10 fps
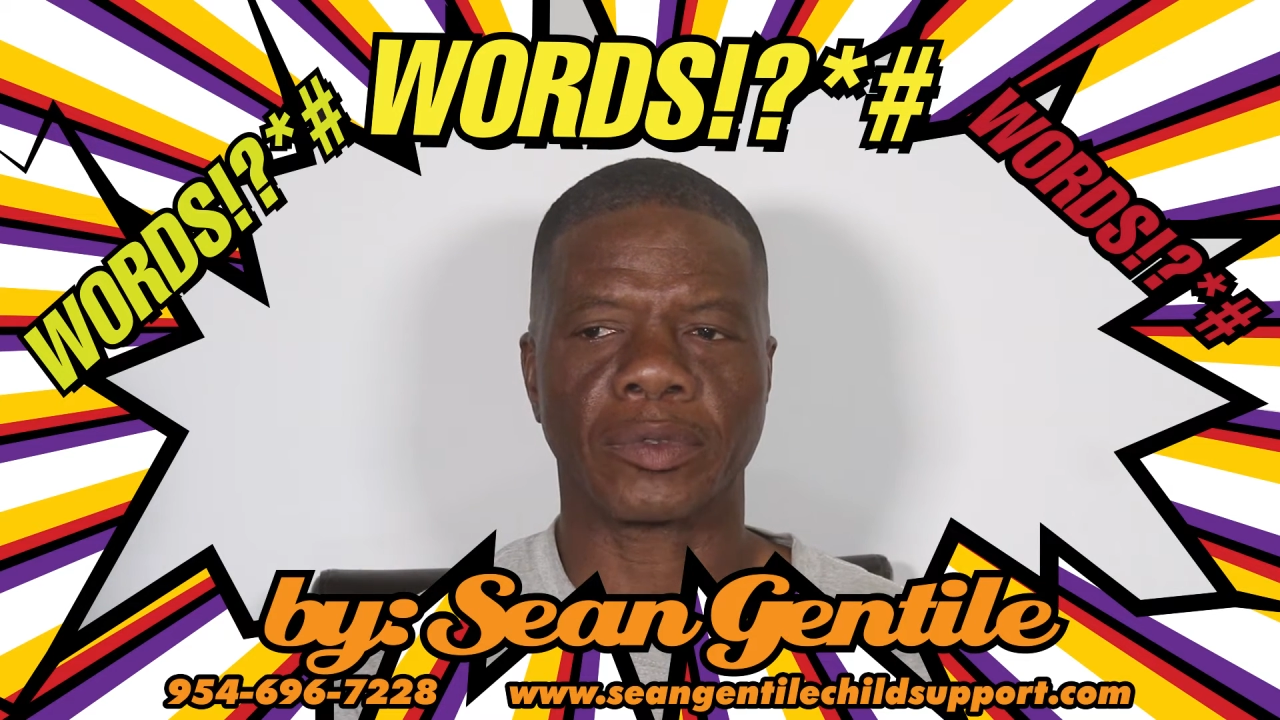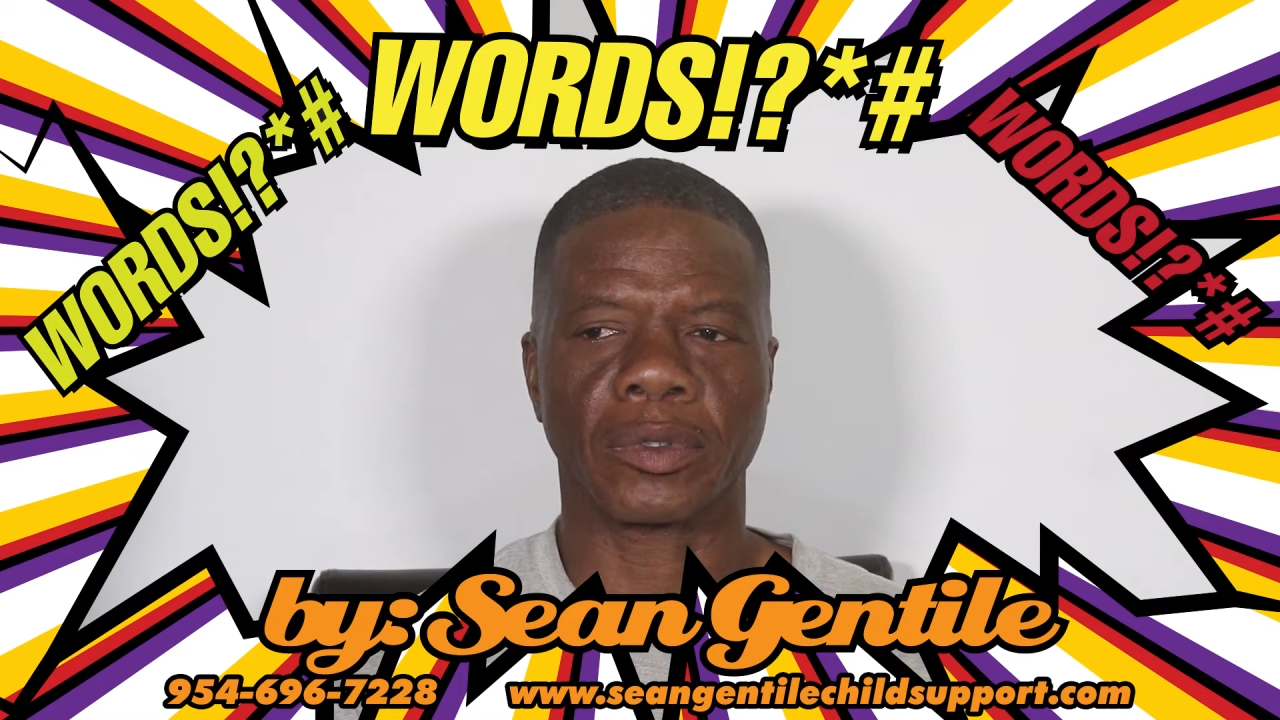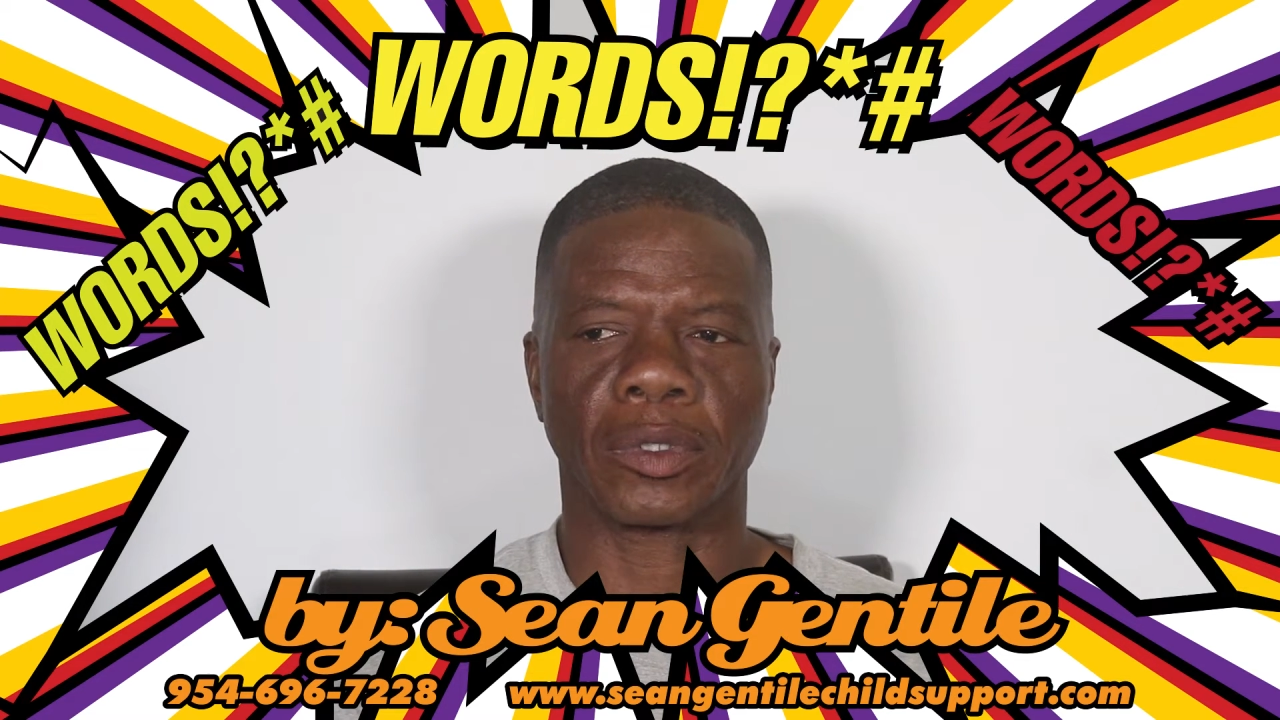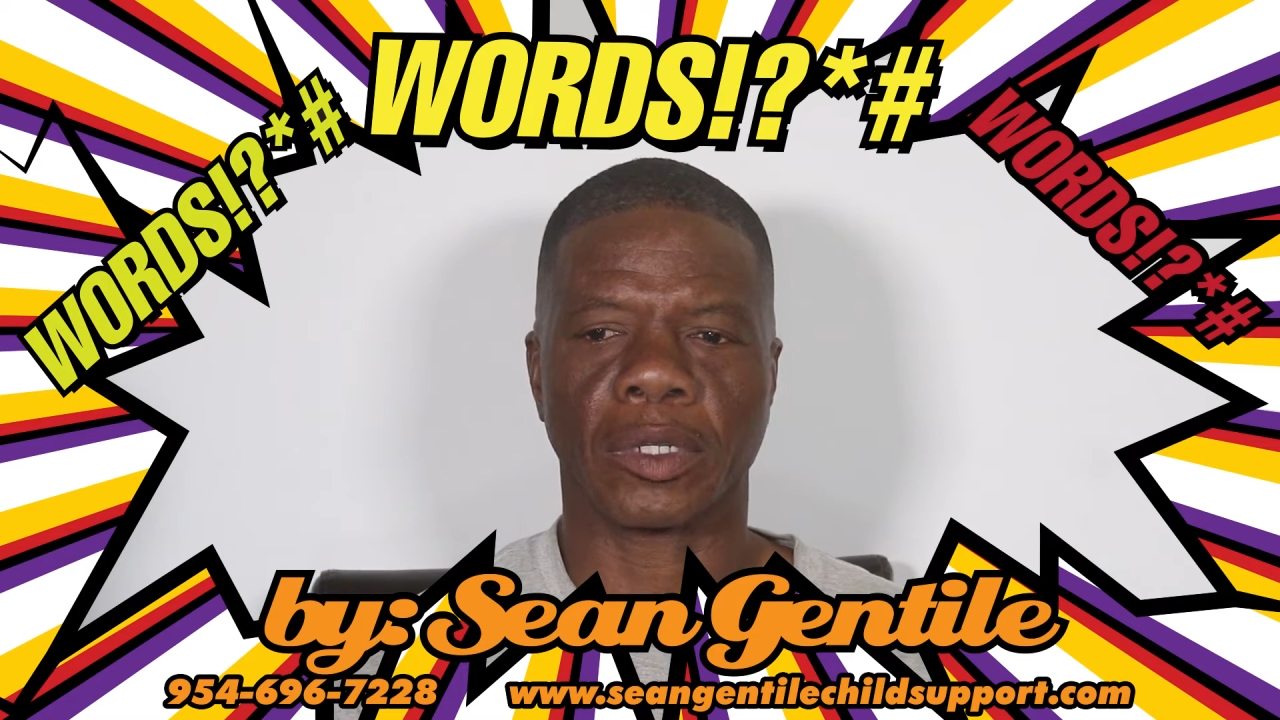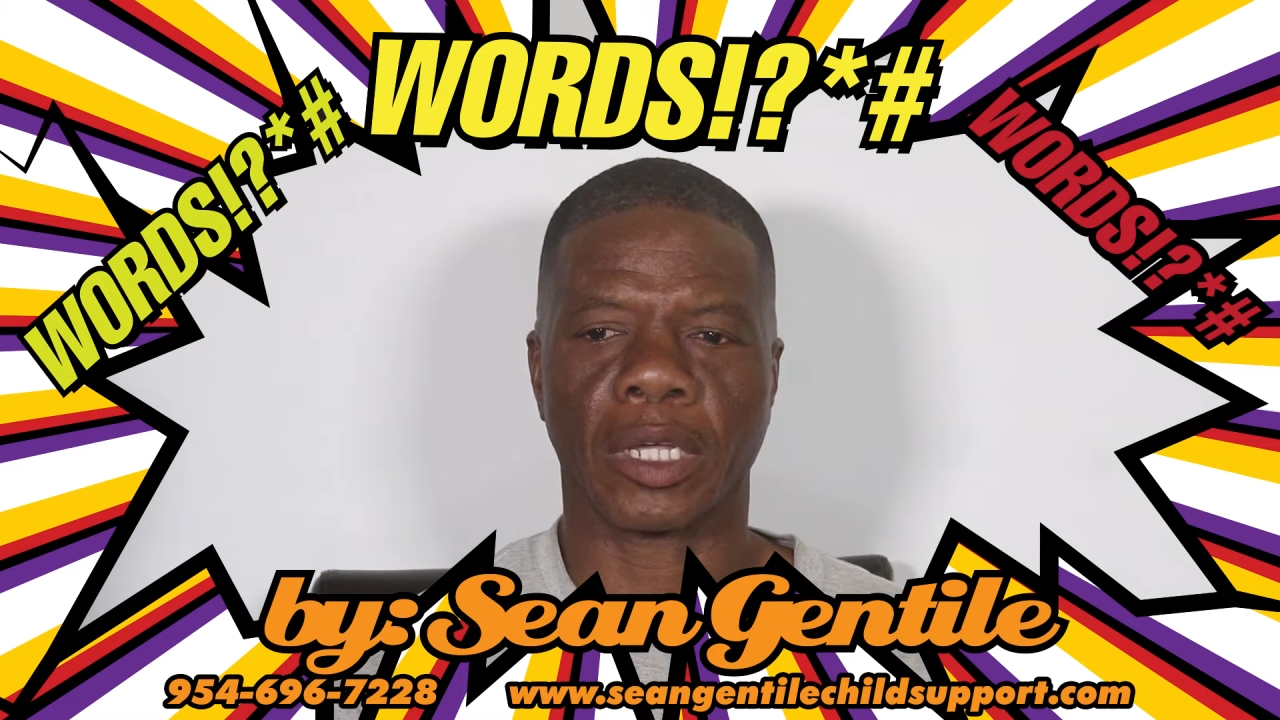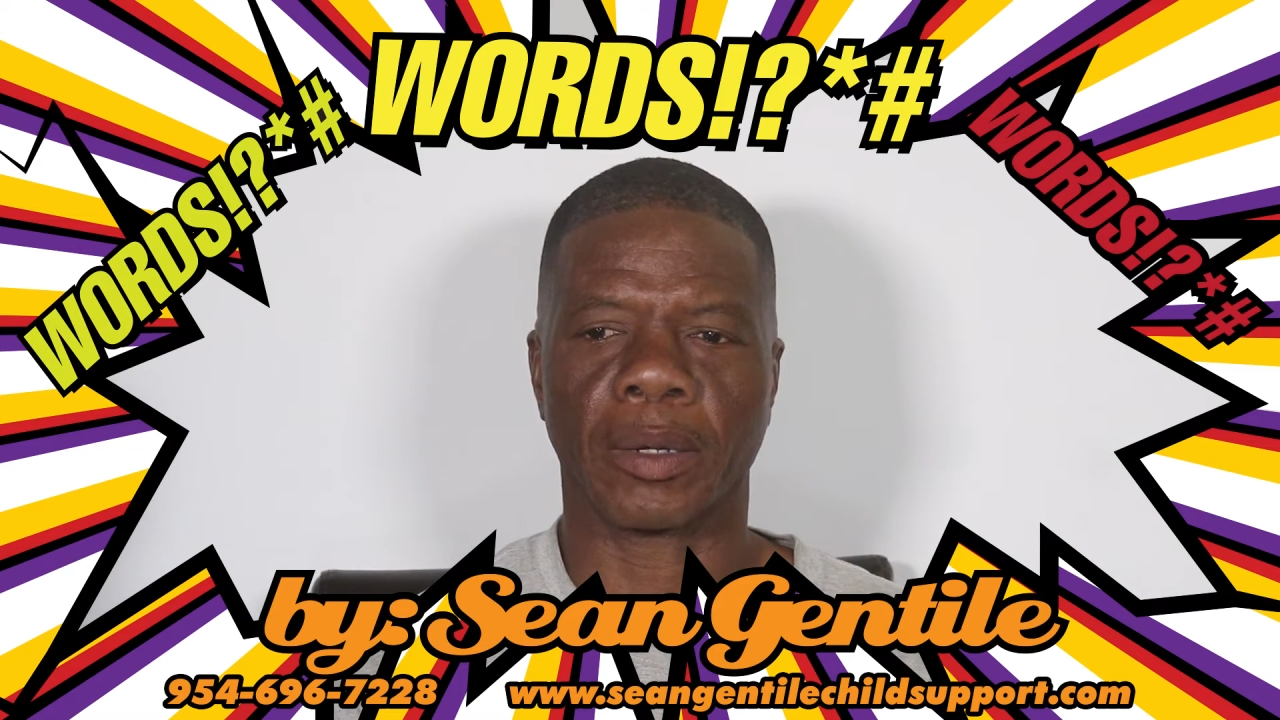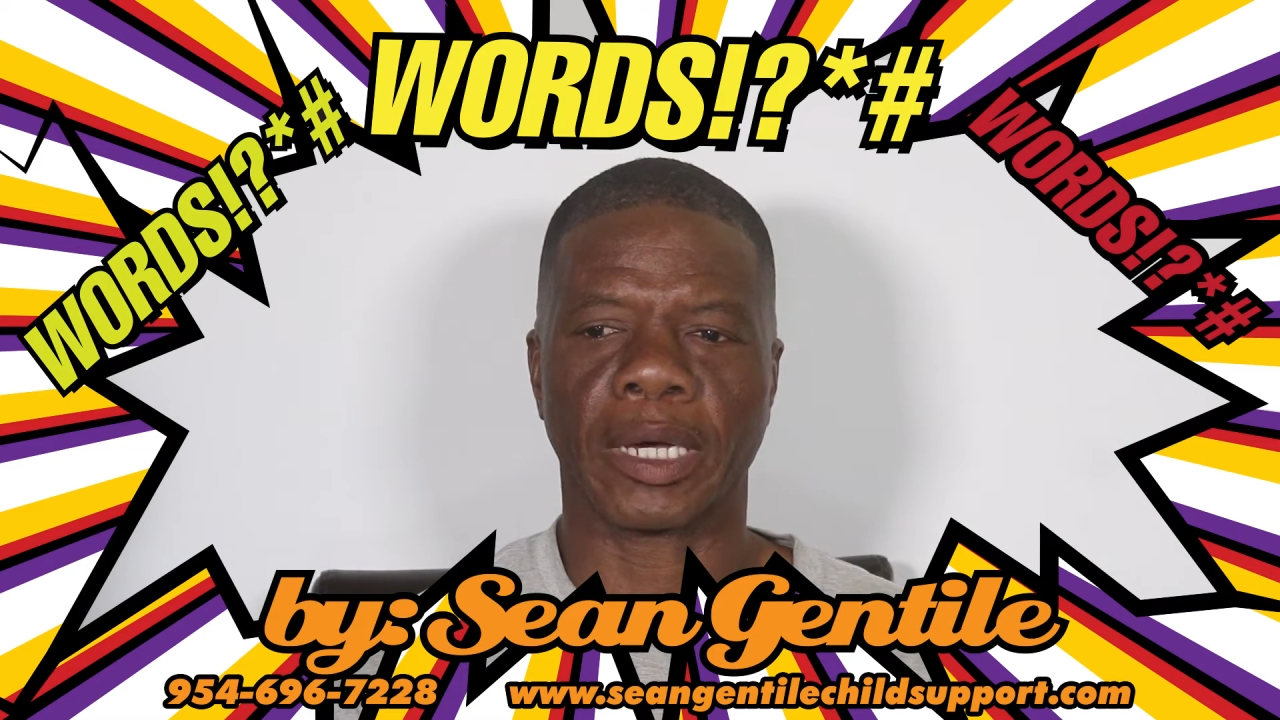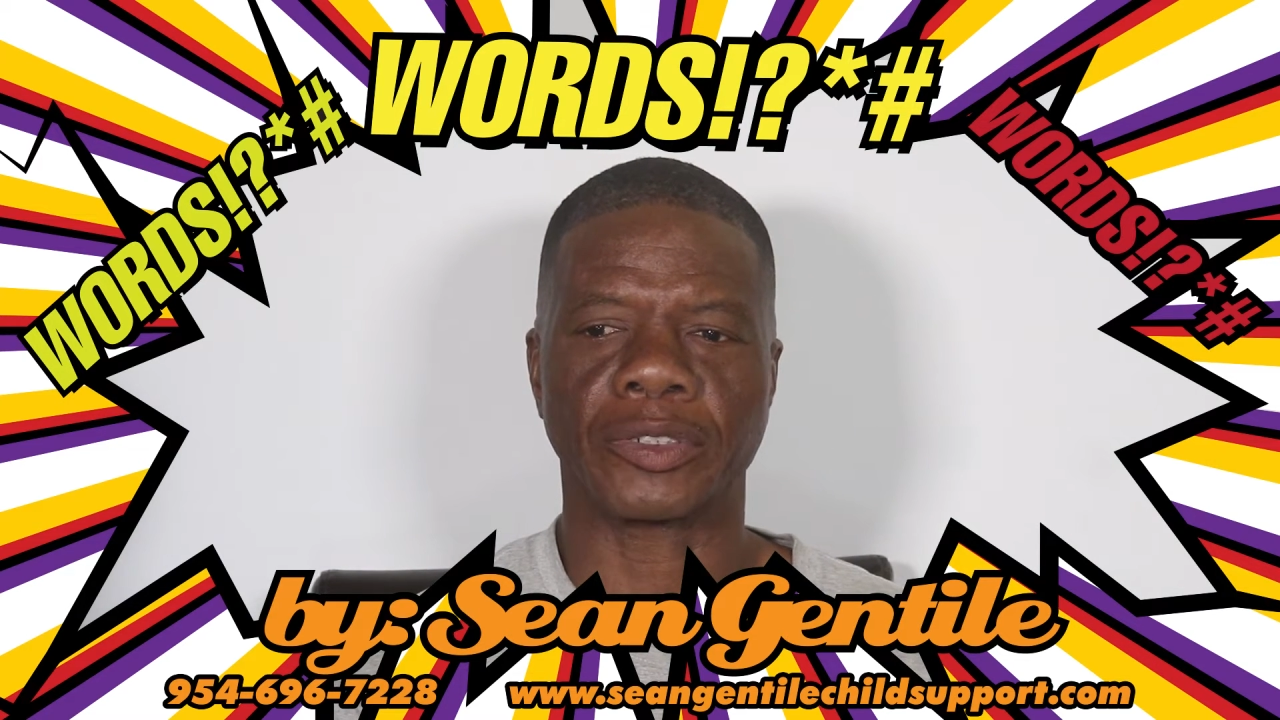to uh,